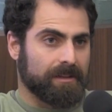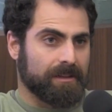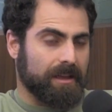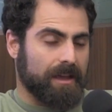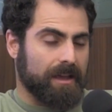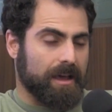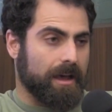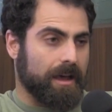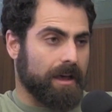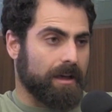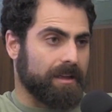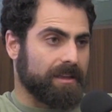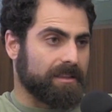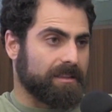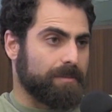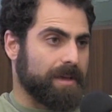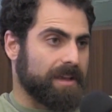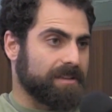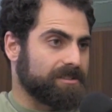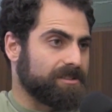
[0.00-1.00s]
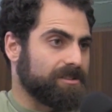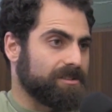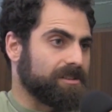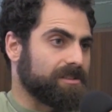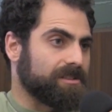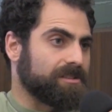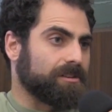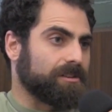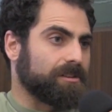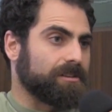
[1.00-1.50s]
in the
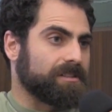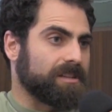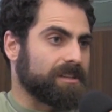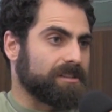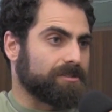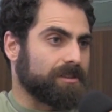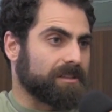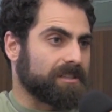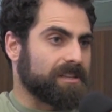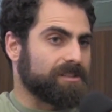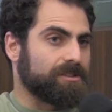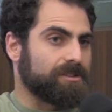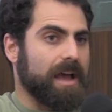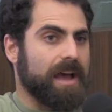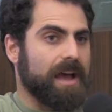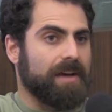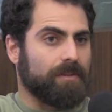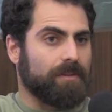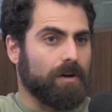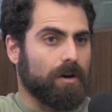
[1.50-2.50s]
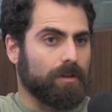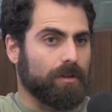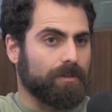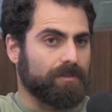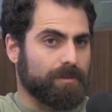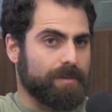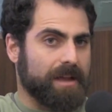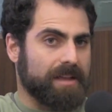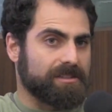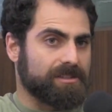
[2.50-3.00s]
Massachusetts 3rd District, as you have all
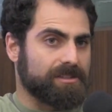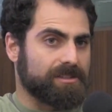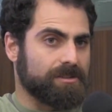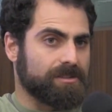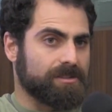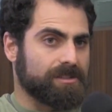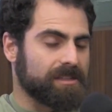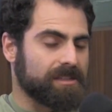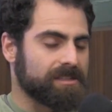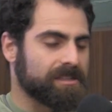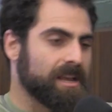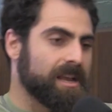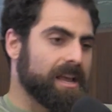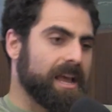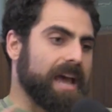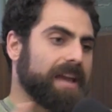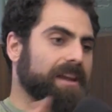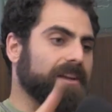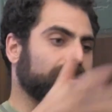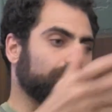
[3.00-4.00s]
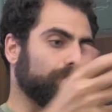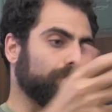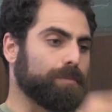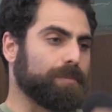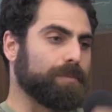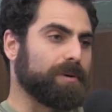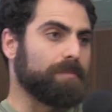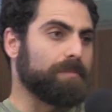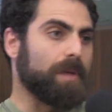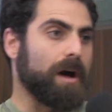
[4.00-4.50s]
over Massachusetts, and a
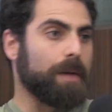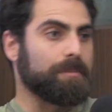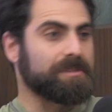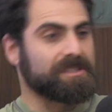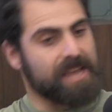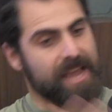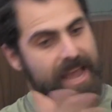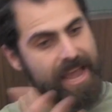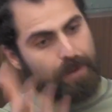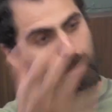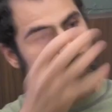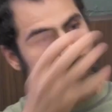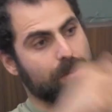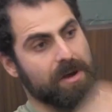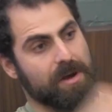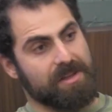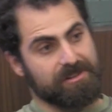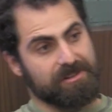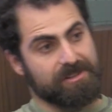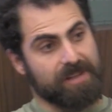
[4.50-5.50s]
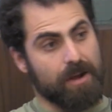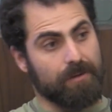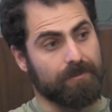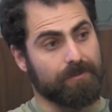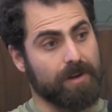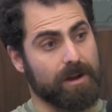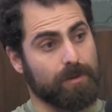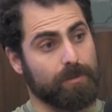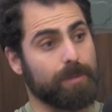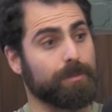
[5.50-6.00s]
group of moms say, hey, we're Mothers Out
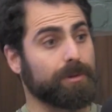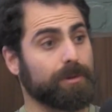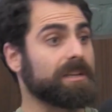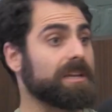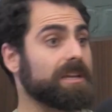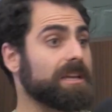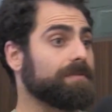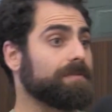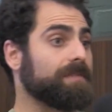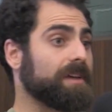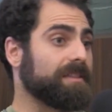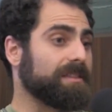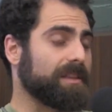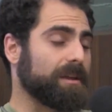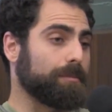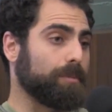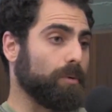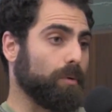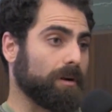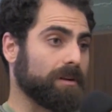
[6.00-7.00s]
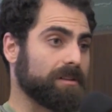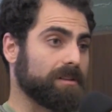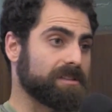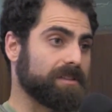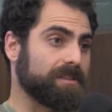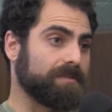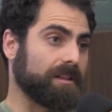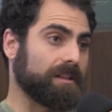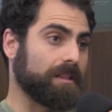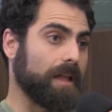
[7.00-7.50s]
Front. We believe in the
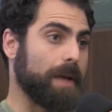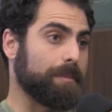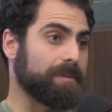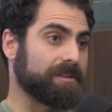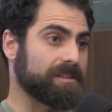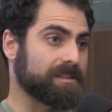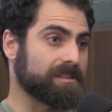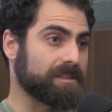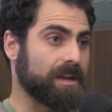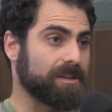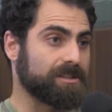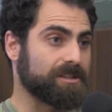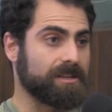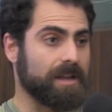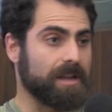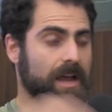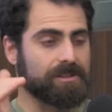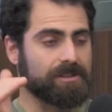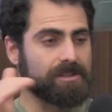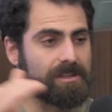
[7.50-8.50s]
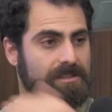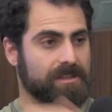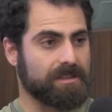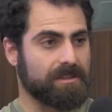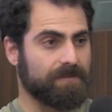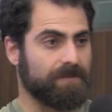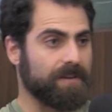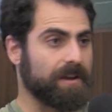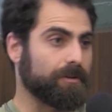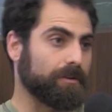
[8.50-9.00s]
importance of the climate discussion, not just
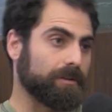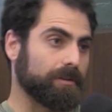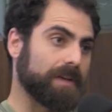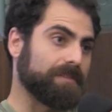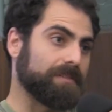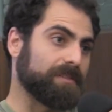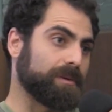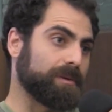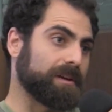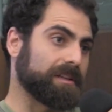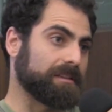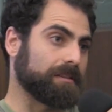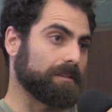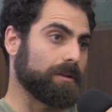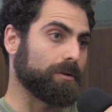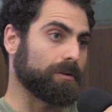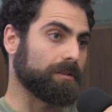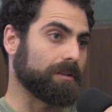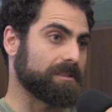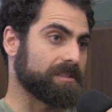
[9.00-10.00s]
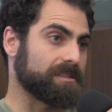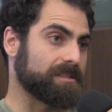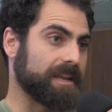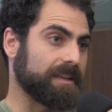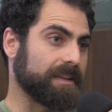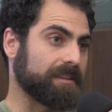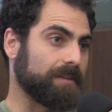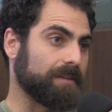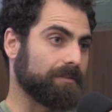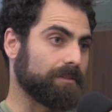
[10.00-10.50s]
at the federal level, but at the local and
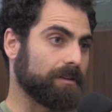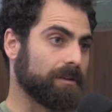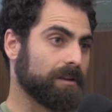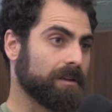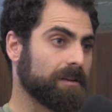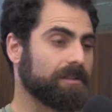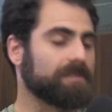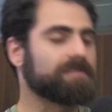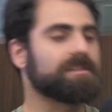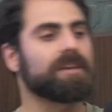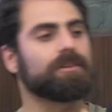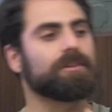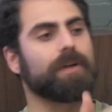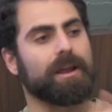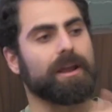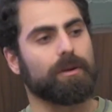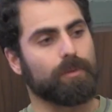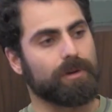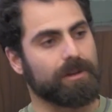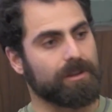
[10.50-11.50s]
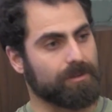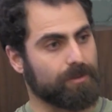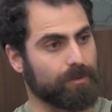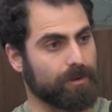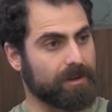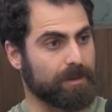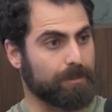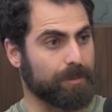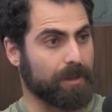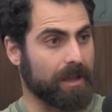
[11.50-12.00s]
state level. You say, great, what are you
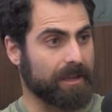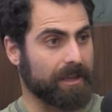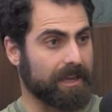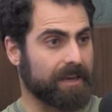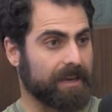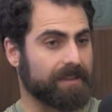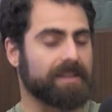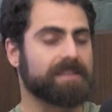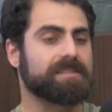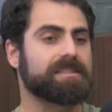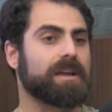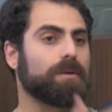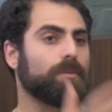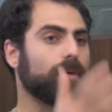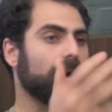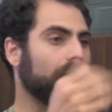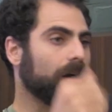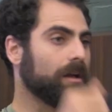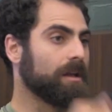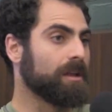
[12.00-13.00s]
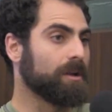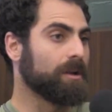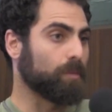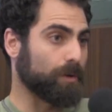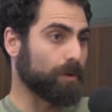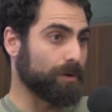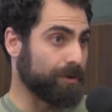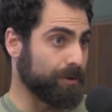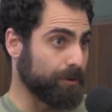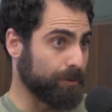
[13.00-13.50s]
doing to plug in? And they say, well,
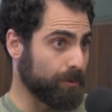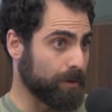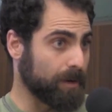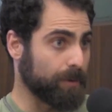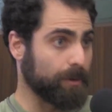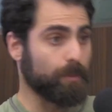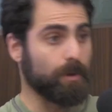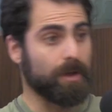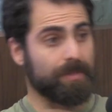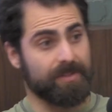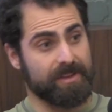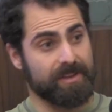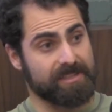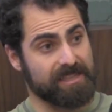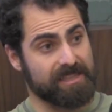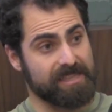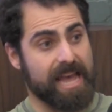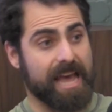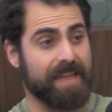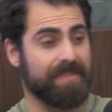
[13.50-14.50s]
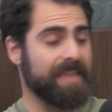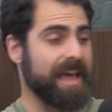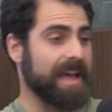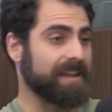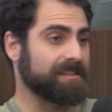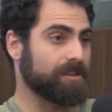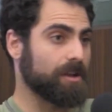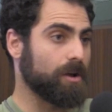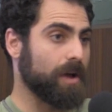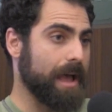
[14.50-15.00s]
we're new and we want this and
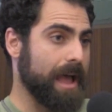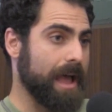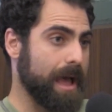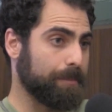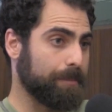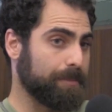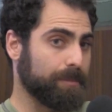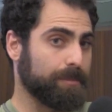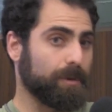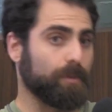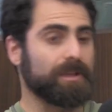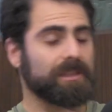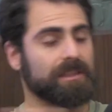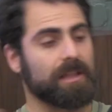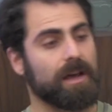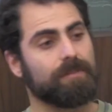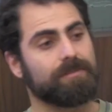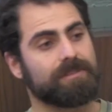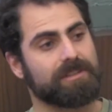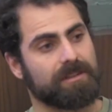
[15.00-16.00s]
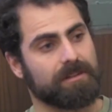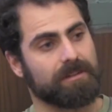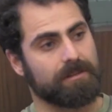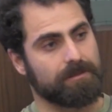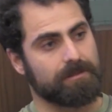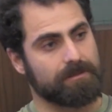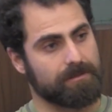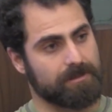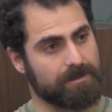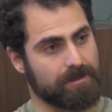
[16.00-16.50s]
that to happen, but we'd love
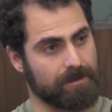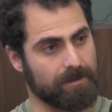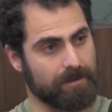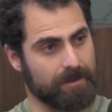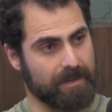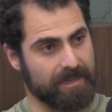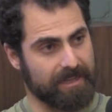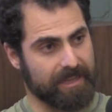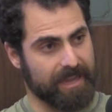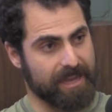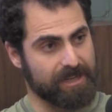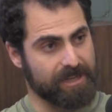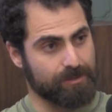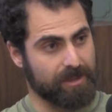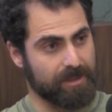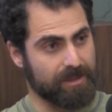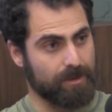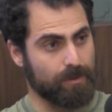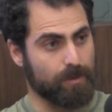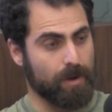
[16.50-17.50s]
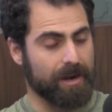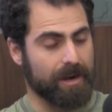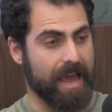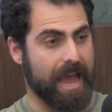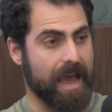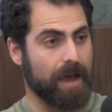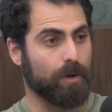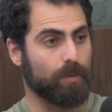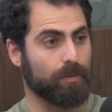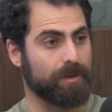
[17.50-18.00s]
to engage with you on
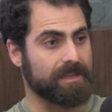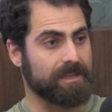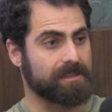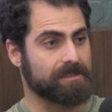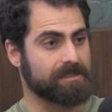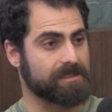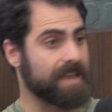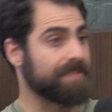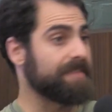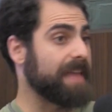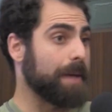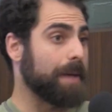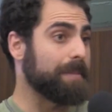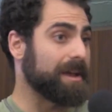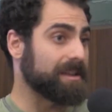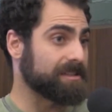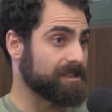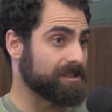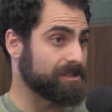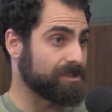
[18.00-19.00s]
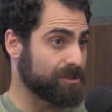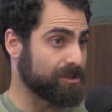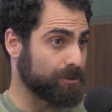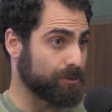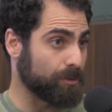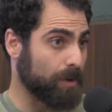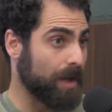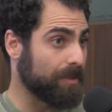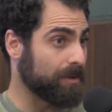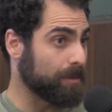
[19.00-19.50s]
how we send that message
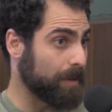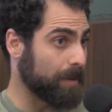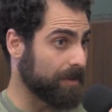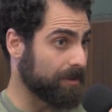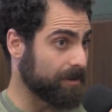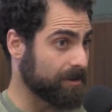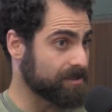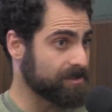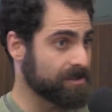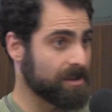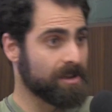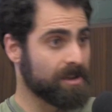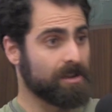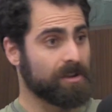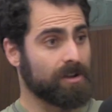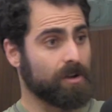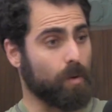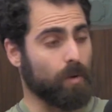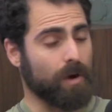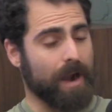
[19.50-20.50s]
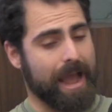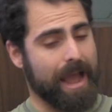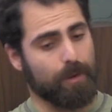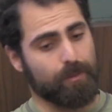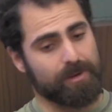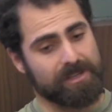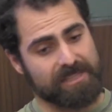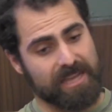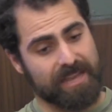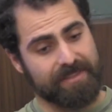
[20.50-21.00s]
to other mothers, or how
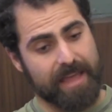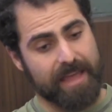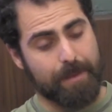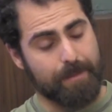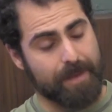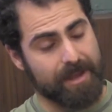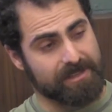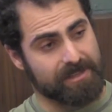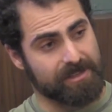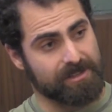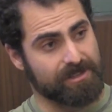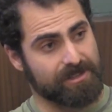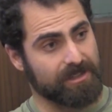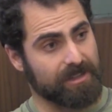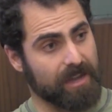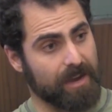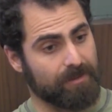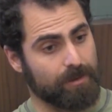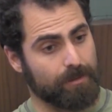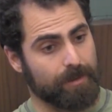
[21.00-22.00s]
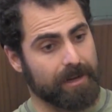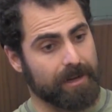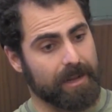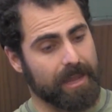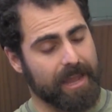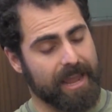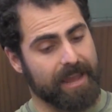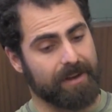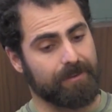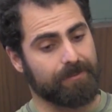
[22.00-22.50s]
we send that message to government.
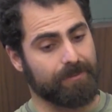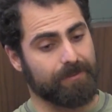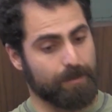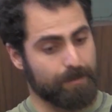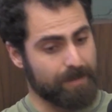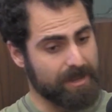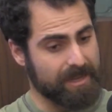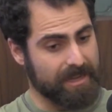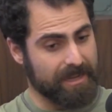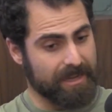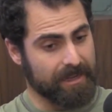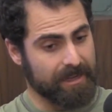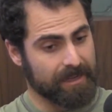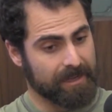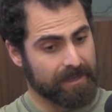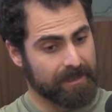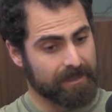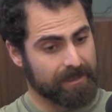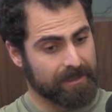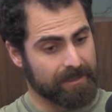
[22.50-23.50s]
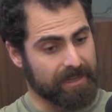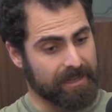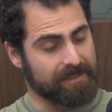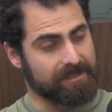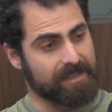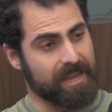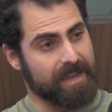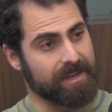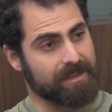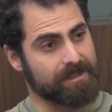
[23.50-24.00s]
And for me,
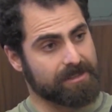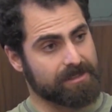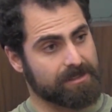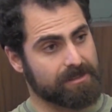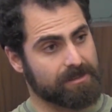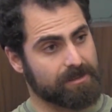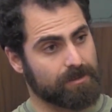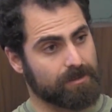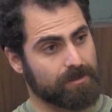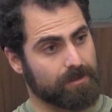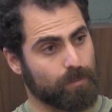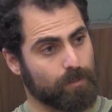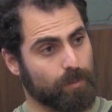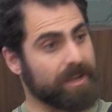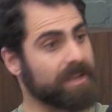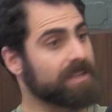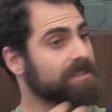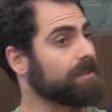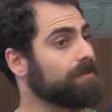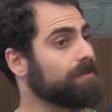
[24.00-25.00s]
it takes weeks